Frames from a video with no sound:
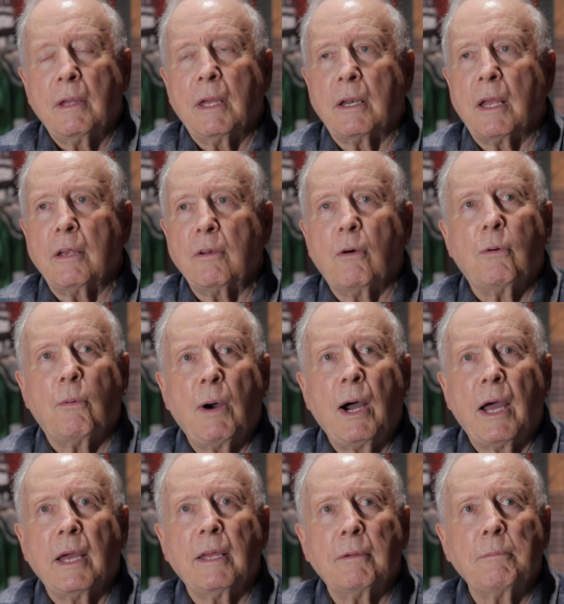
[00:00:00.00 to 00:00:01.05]
And I know
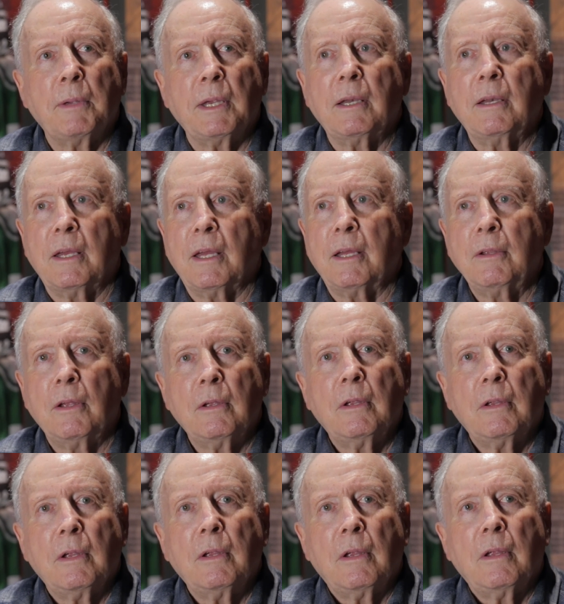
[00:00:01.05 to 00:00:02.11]
why. I mean,
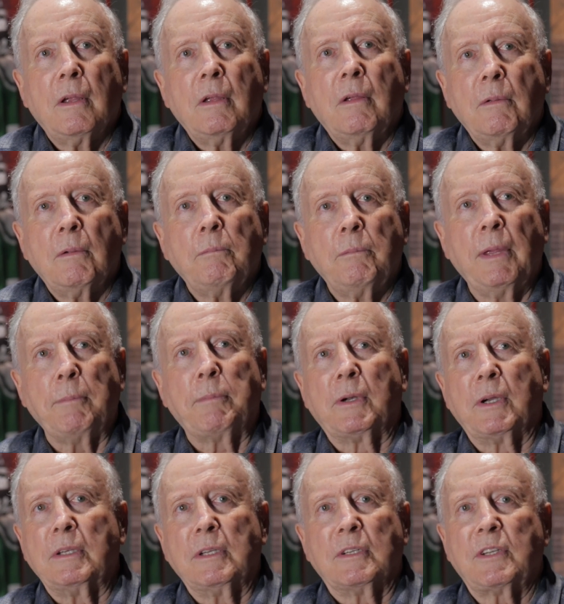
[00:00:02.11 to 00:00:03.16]
people
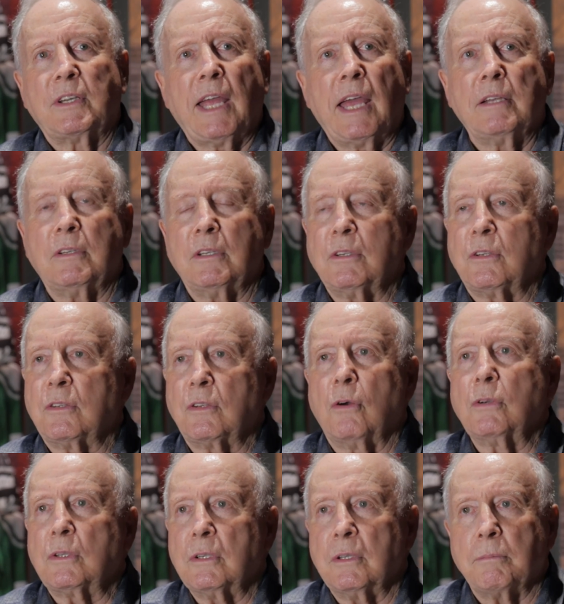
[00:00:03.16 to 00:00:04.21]
are in the stands just
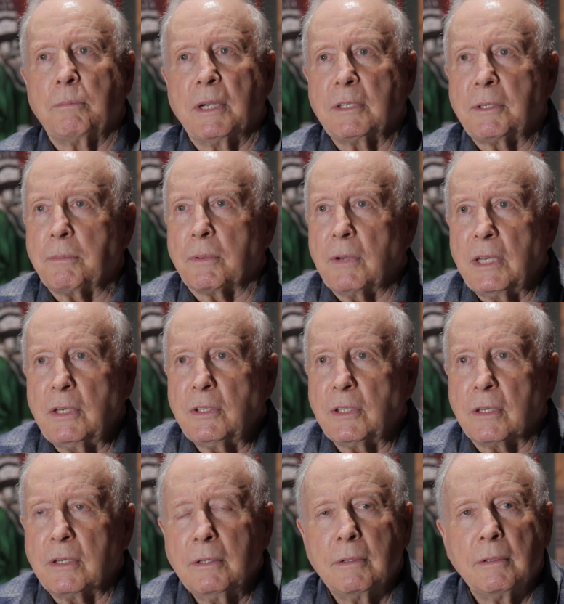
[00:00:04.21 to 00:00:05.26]
soaked in perspiration.